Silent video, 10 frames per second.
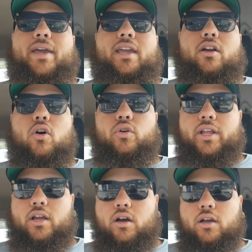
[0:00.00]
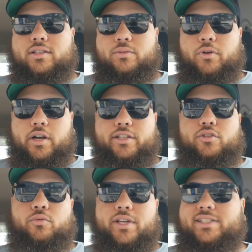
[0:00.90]
paying holding costs, and we're already
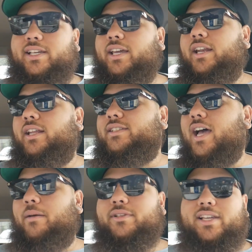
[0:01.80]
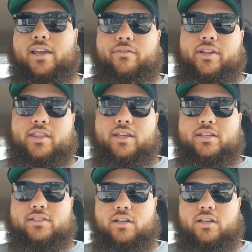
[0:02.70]
two weeks in, and time is everything.